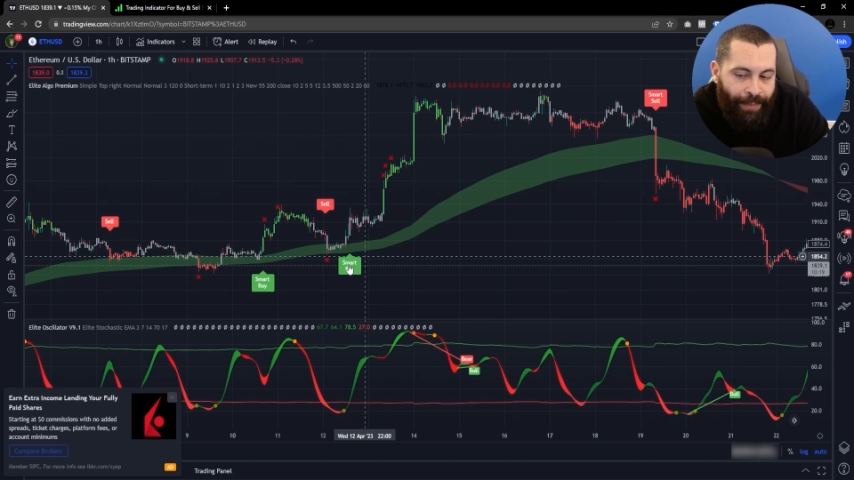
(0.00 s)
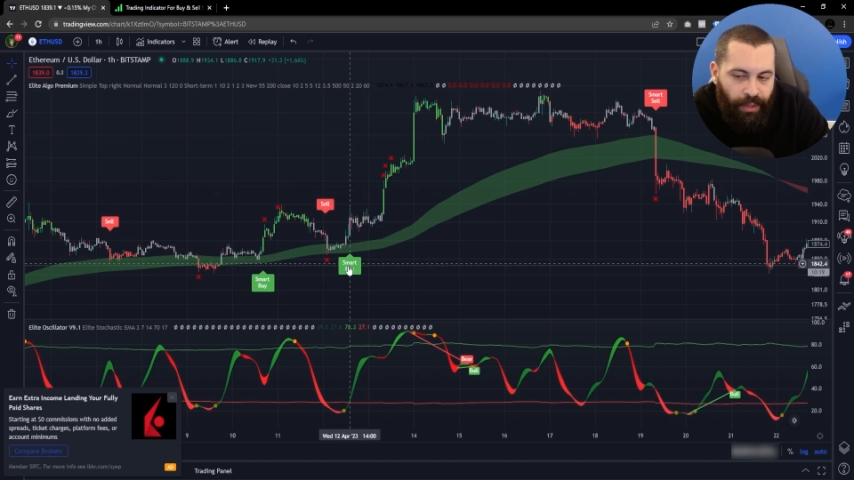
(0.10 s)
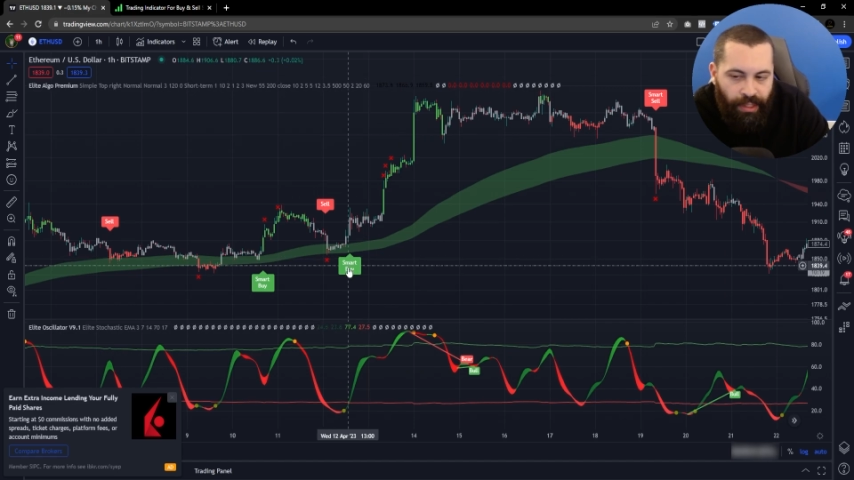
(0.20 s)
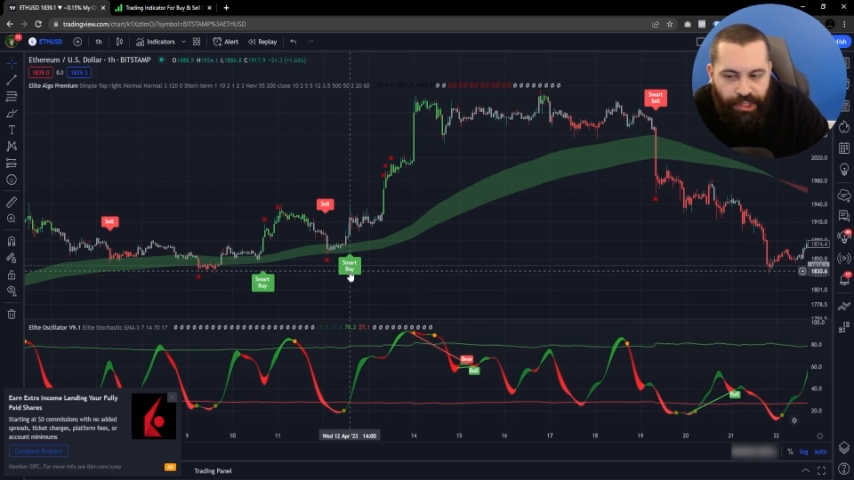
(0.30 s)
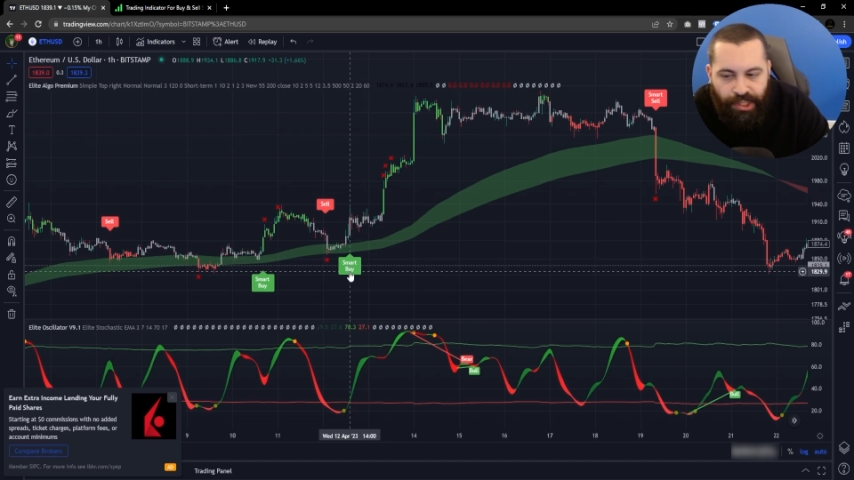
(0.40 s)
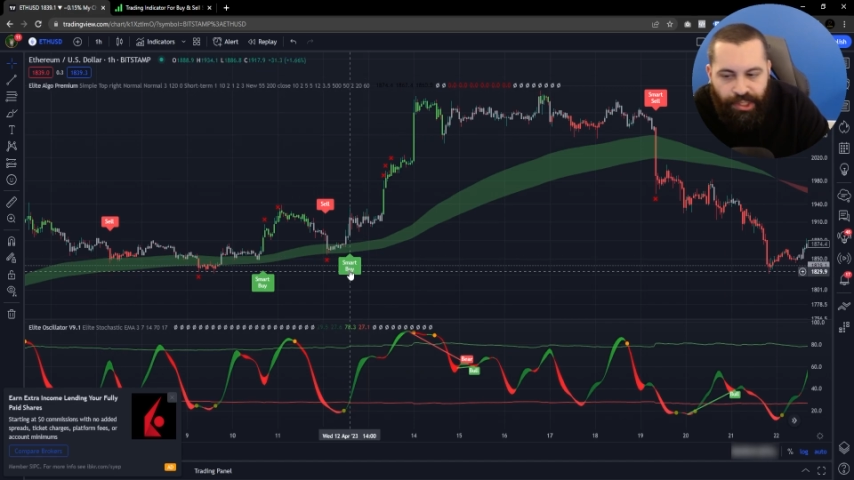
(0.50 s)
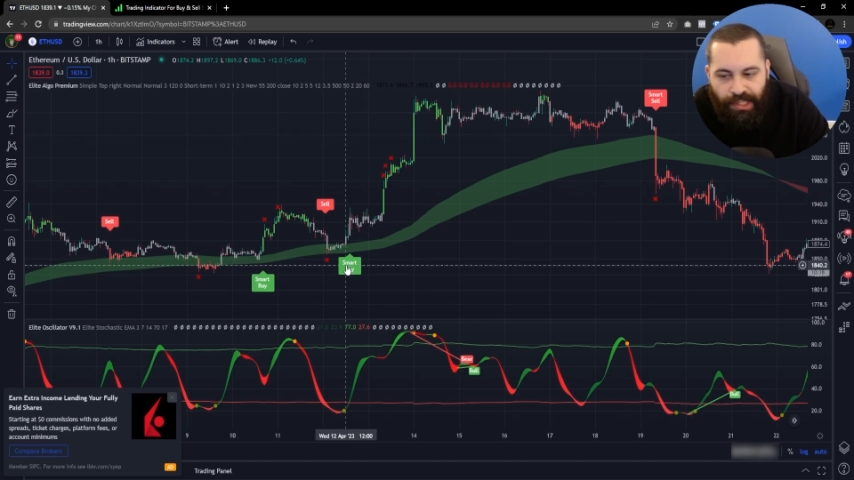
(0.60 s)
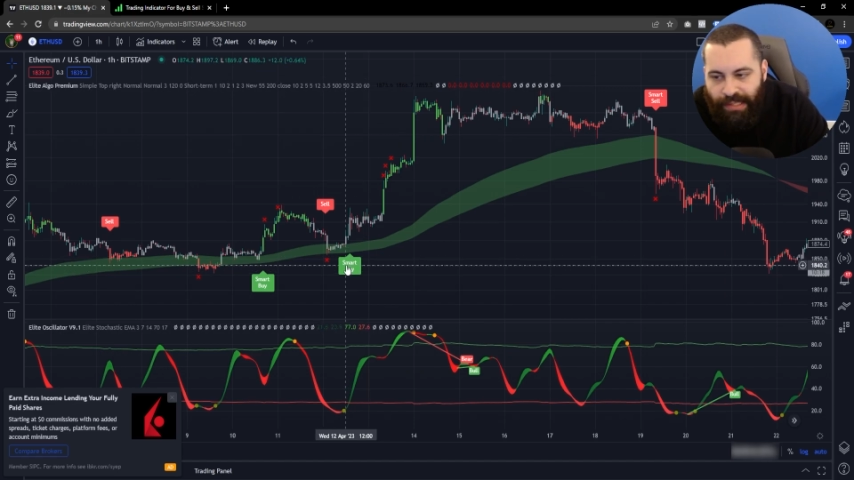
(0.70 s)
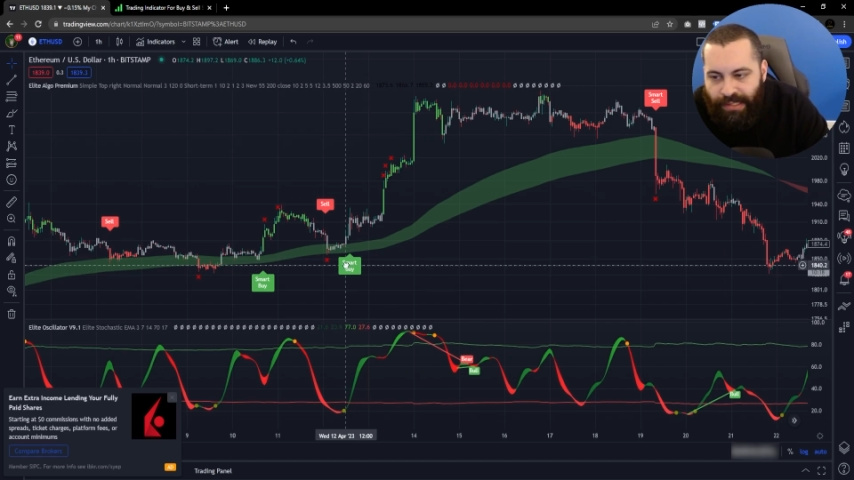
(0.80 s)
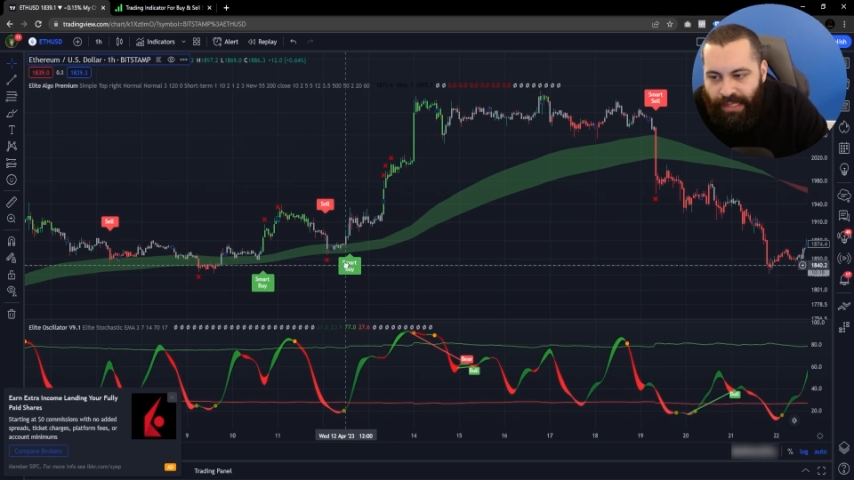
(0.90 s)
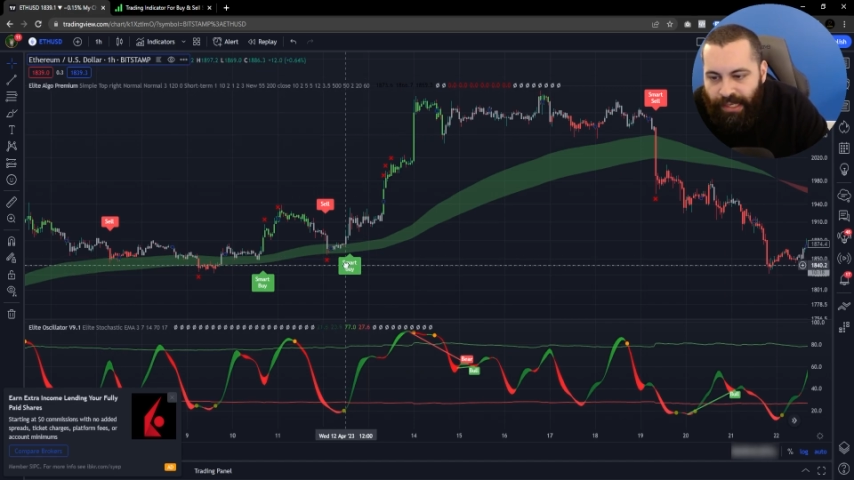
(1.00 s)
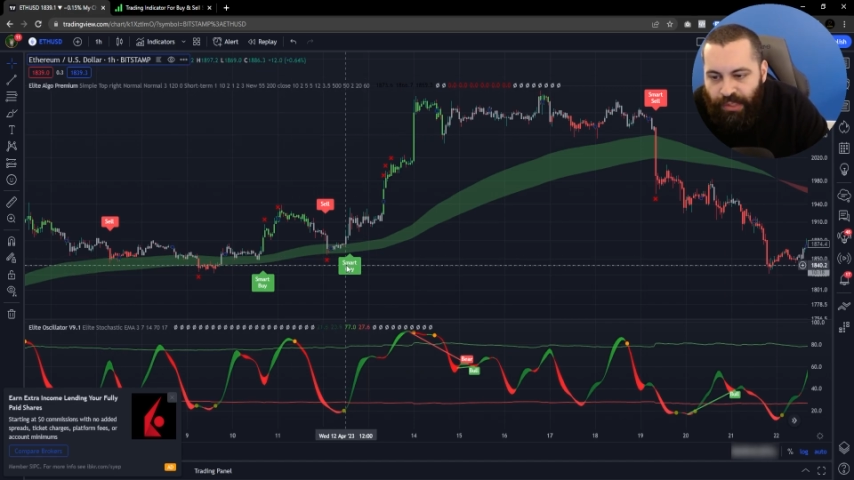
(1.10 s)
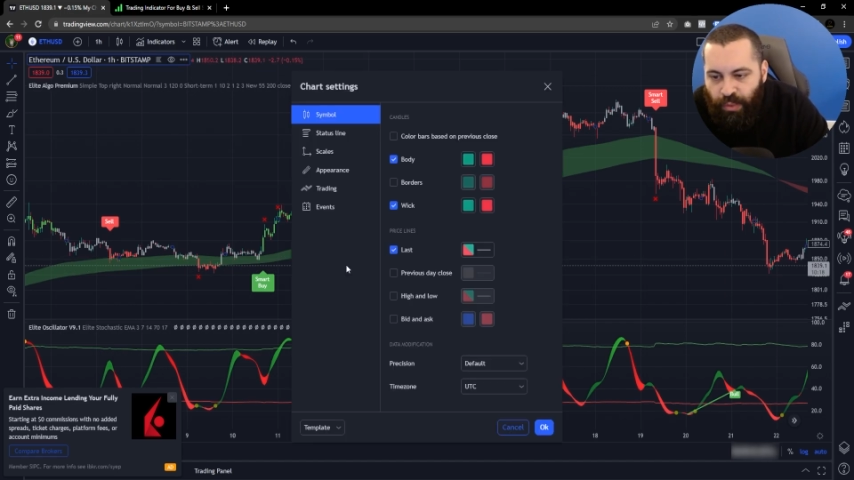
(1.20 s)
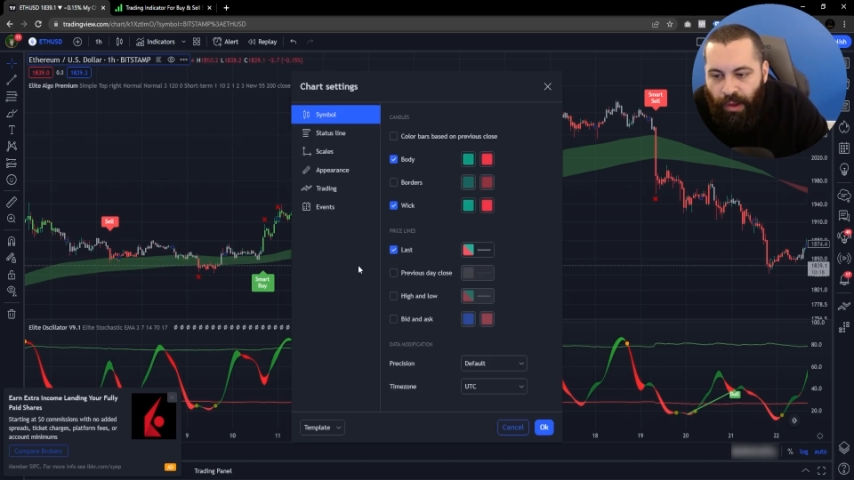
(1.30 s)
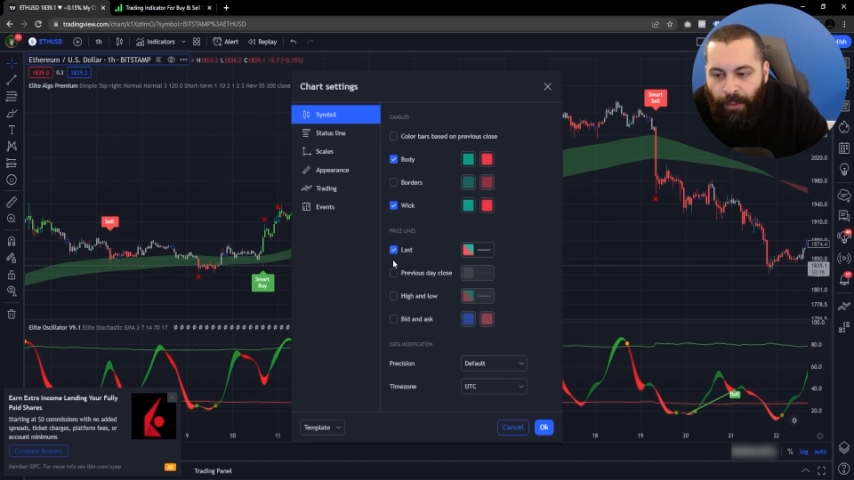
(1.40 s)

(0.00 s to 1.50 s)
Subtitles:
you can adjust that setting as well.